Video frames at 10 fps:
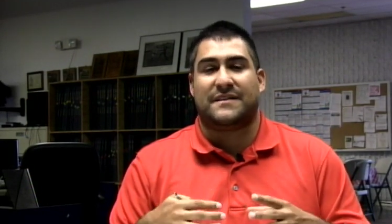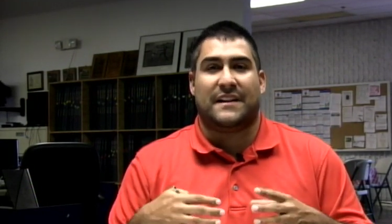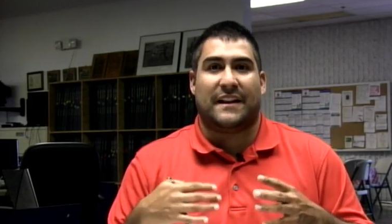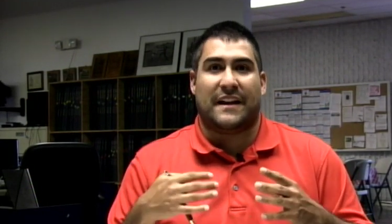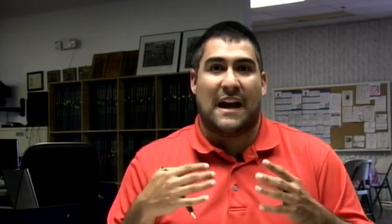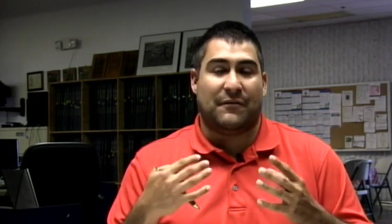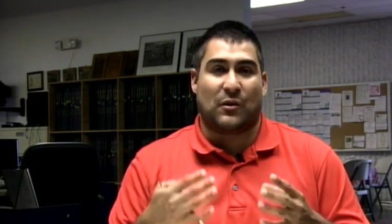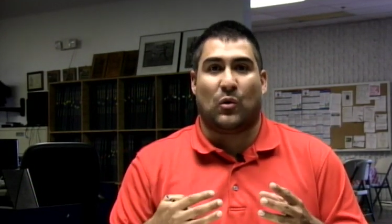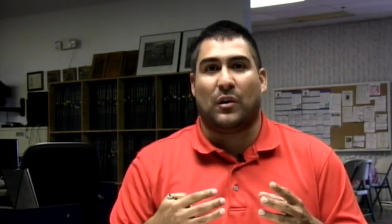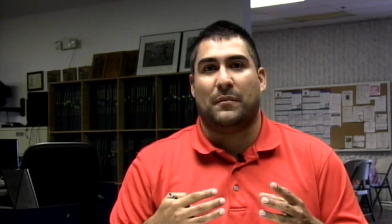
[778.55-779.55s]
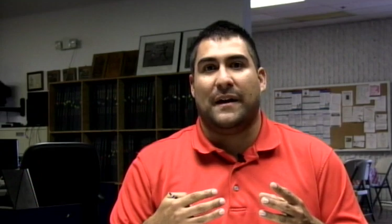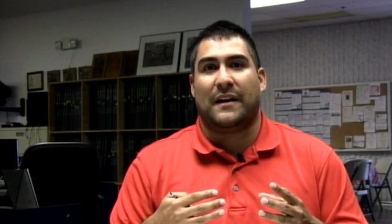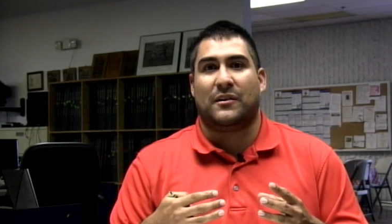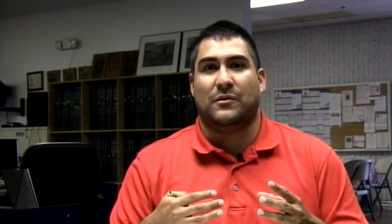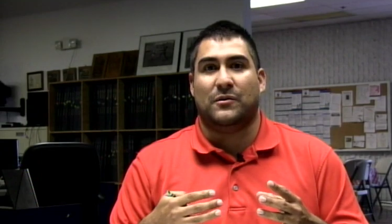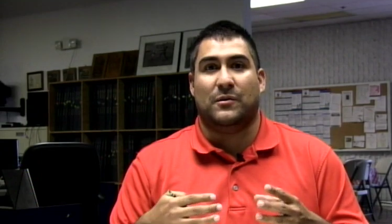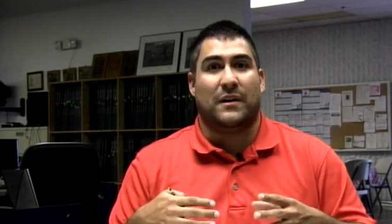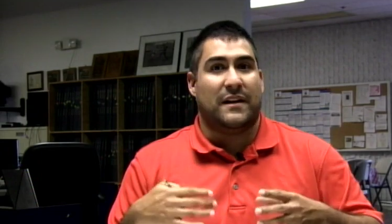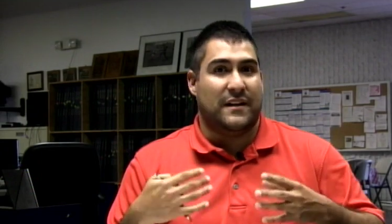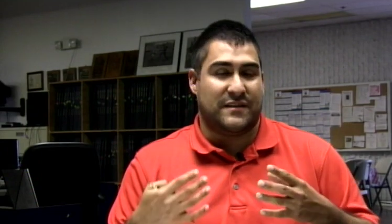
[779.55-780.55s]
They have a quarterback who
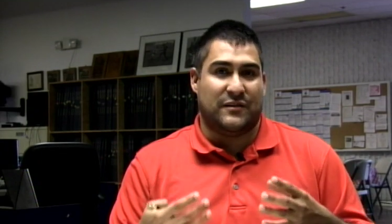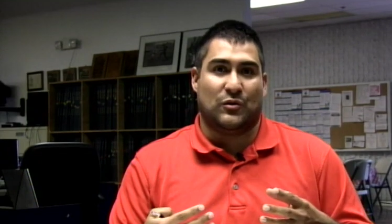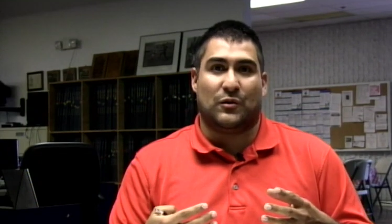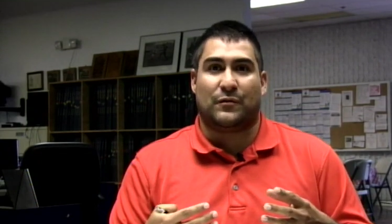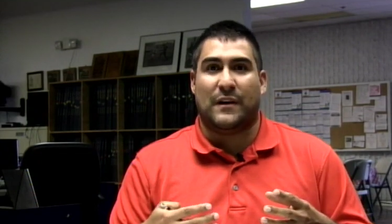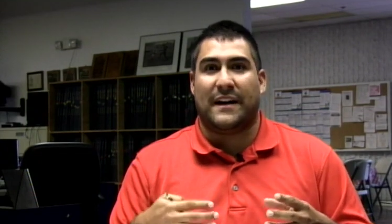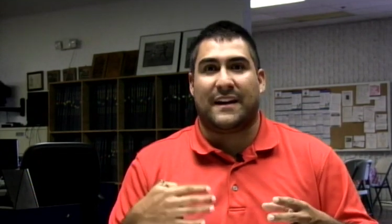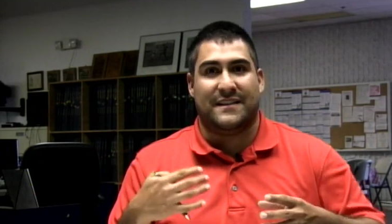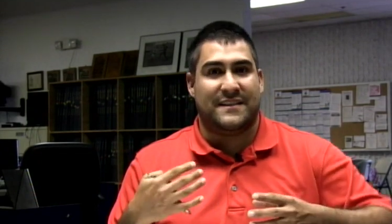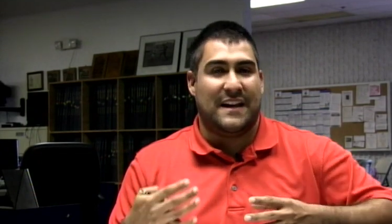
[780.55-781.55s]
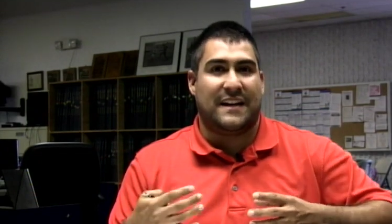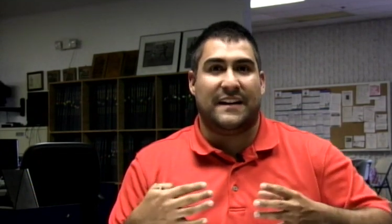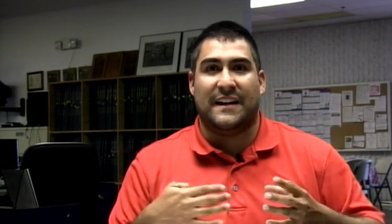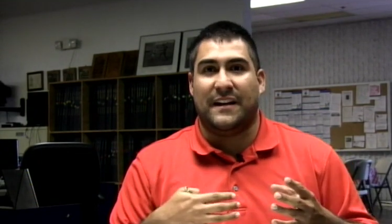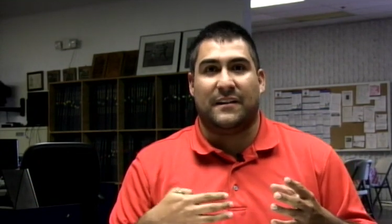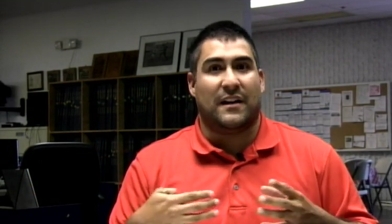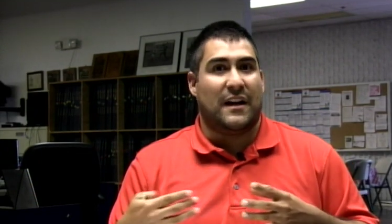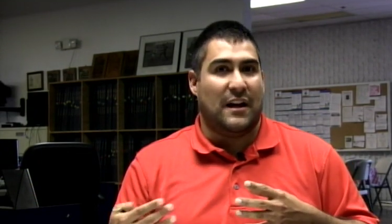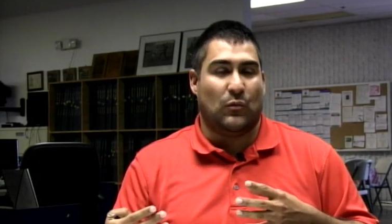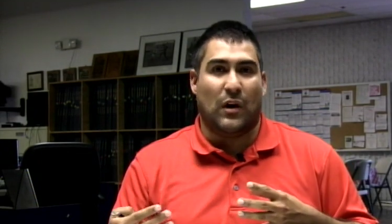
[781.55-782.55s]
is a dual threat, can take it in
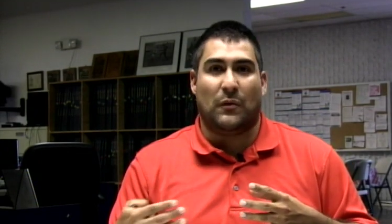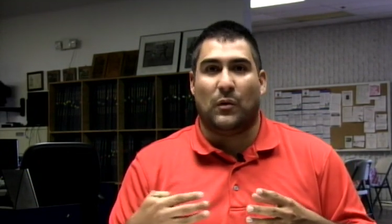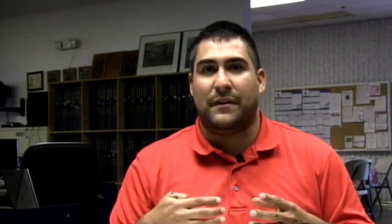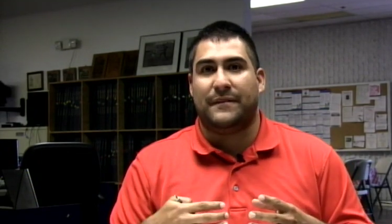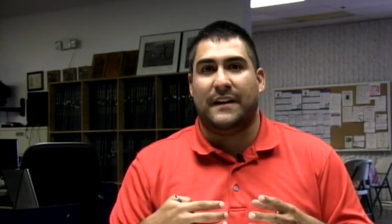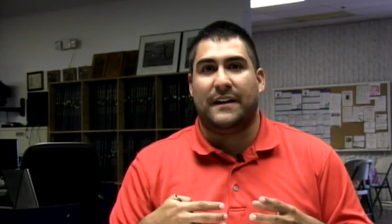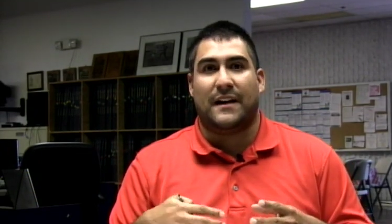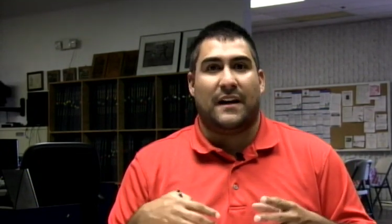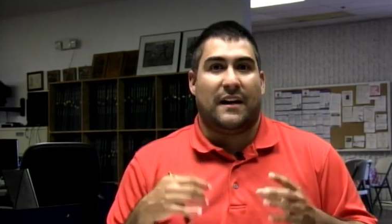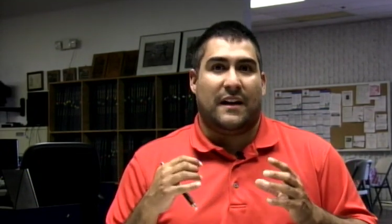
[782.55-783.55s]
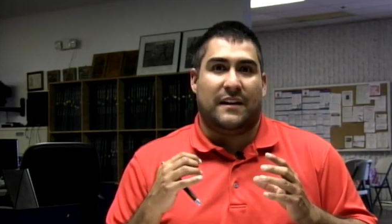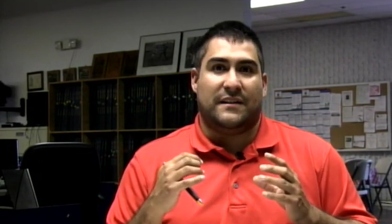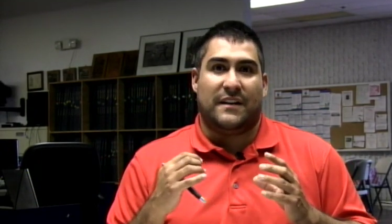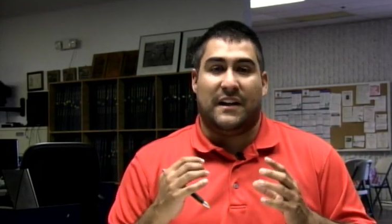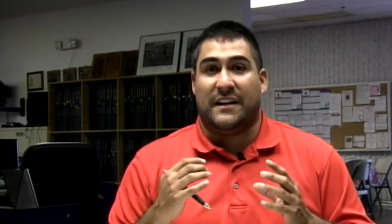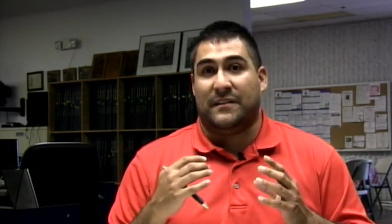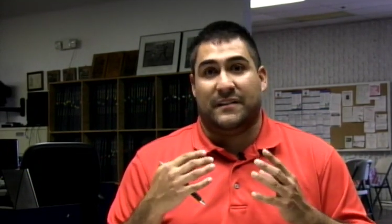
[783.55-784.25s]
and run with it. The